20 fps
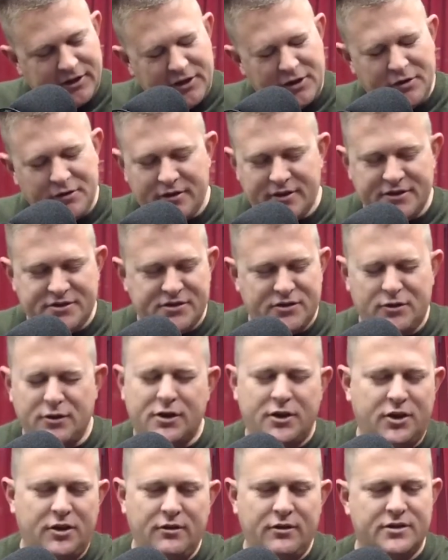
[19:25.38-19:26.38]

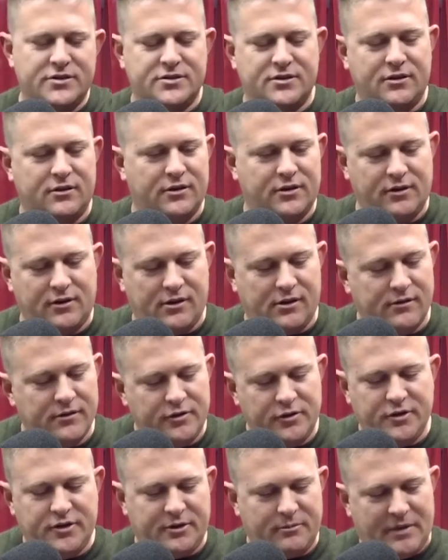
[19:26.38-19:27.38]
cutest little girl
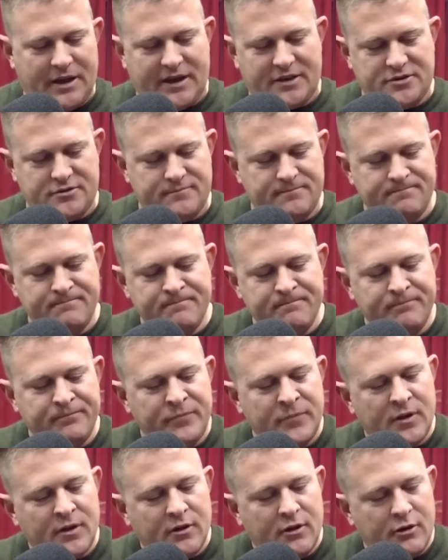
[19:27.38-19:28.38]
you can imagine,
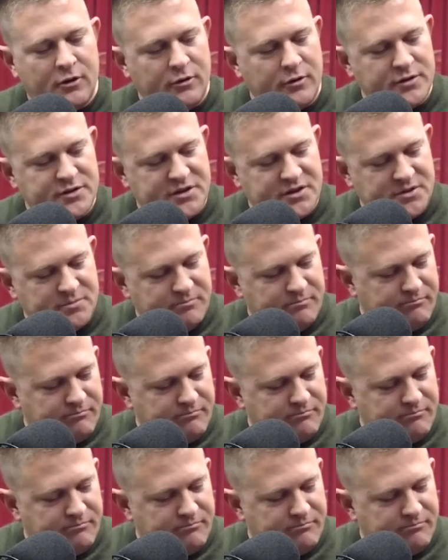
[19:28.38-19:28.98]
who is this,